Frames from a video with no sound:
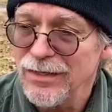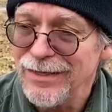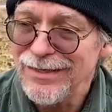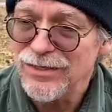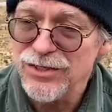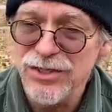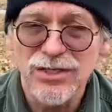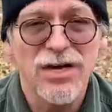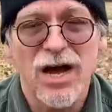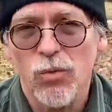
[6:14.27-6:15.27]
It's just
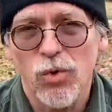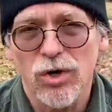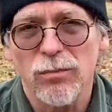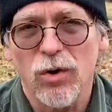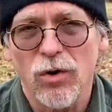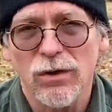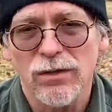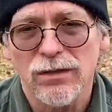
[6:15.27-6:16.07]
not workable.